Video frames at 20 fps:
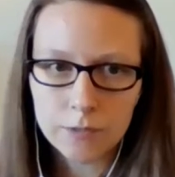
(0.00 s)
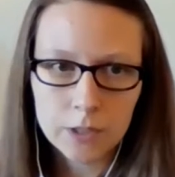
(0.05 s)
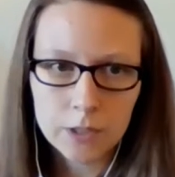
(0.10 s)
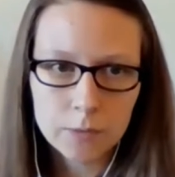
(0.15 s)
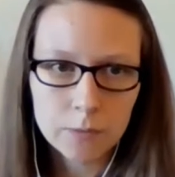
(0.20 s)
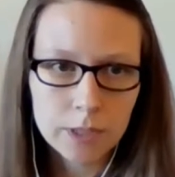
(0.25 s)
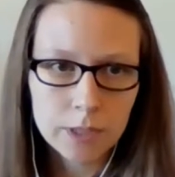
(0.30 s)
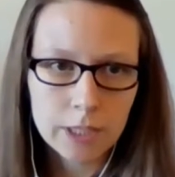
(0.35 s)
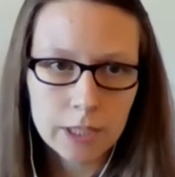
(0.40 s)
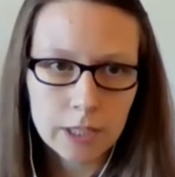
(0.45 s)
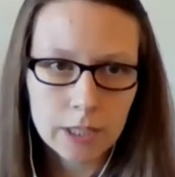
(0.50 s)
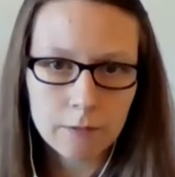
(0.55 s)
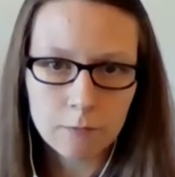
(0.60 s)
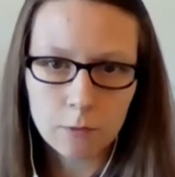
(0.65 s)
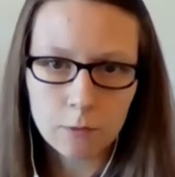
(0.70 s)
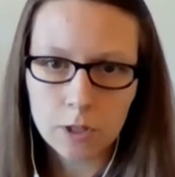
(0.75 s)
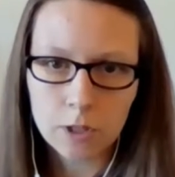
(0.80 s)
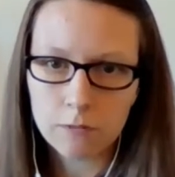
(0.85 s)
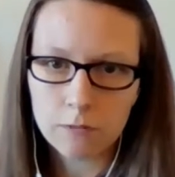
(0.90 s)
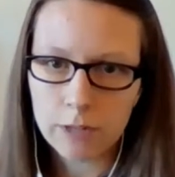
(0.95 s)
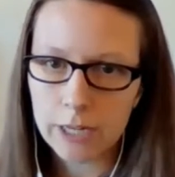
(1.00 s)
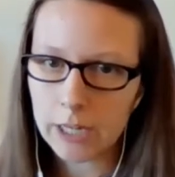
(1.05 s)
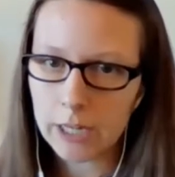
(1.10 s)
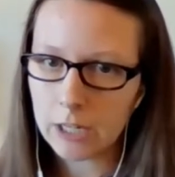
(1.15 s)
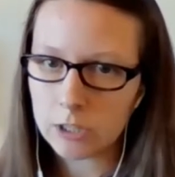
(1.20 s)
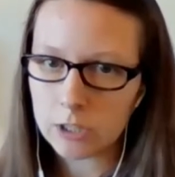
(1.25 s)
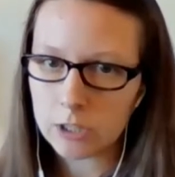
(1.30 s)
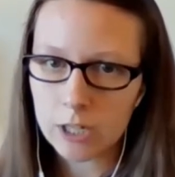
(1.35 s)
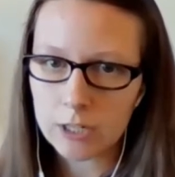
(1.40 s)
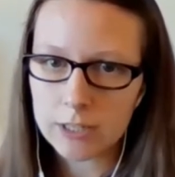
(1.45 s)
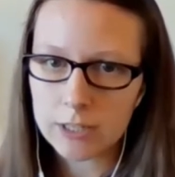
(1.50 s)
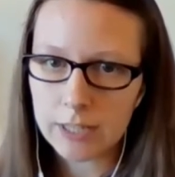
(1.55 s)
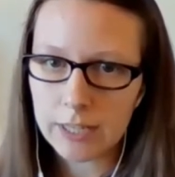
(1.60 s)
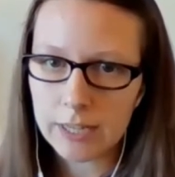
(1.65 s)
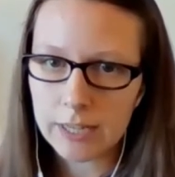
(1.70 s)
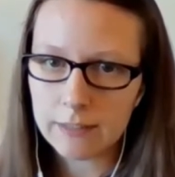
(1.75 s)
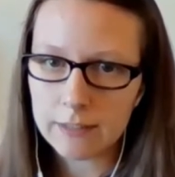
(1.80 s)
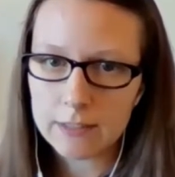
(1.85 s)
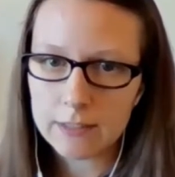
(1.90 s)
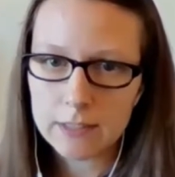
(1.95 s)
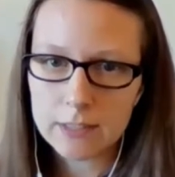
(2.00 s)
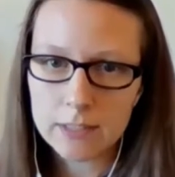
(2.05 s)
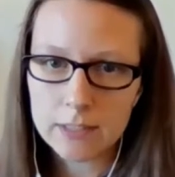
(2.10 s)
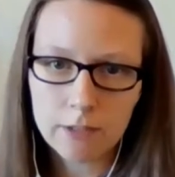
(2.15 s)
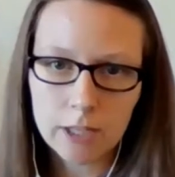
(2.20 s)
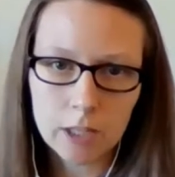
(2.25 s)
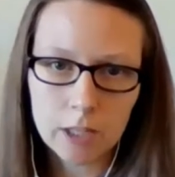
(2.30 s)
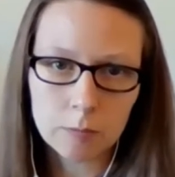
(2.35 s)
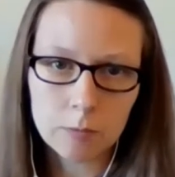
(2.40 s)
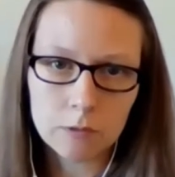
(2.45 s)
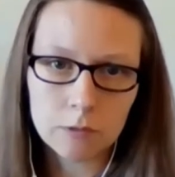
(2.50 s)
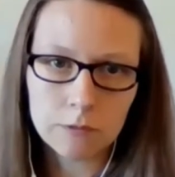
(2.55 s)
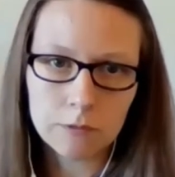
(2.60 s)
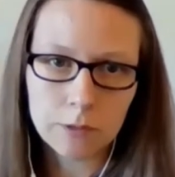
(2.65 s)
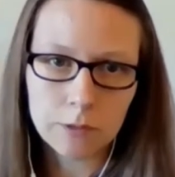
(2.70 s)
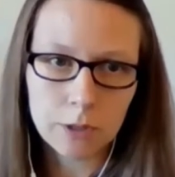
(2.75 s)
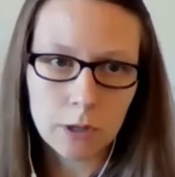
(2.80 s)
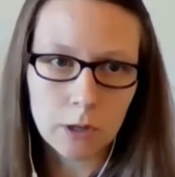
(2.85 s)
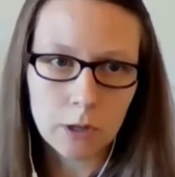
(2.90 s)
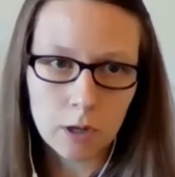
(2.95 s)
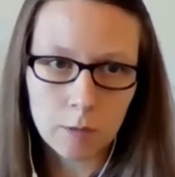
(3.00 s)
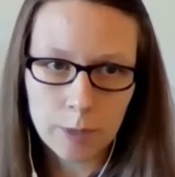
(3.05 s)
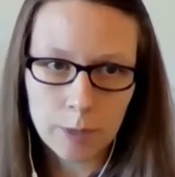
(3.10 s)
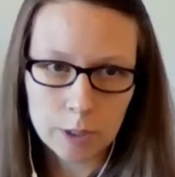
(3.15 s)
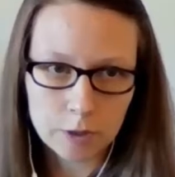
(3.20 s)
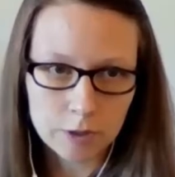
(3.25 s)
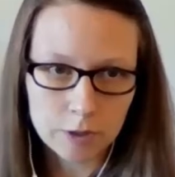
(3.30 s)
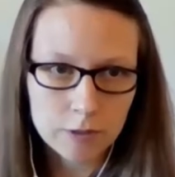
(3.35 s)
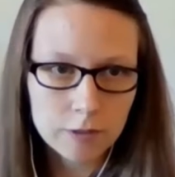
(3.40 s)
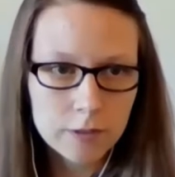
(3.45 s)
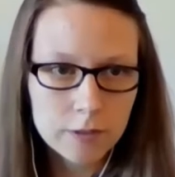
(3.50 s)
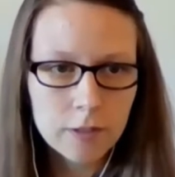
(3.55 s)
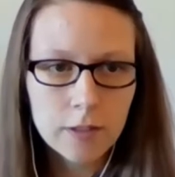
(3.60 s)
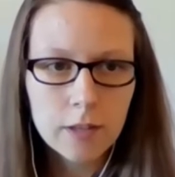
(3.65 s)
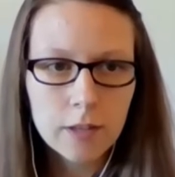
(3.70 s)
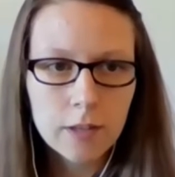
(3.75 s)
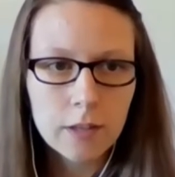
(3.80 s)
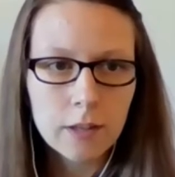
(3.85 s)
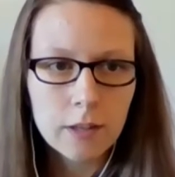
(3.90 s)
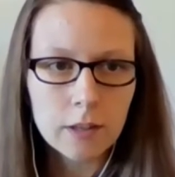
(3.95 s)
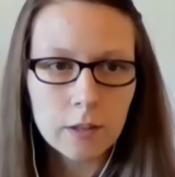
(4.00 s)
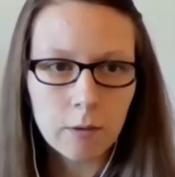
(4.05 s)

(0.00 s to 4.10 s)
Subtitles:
So this first one here for the ranking charts, again, this is available for all measures.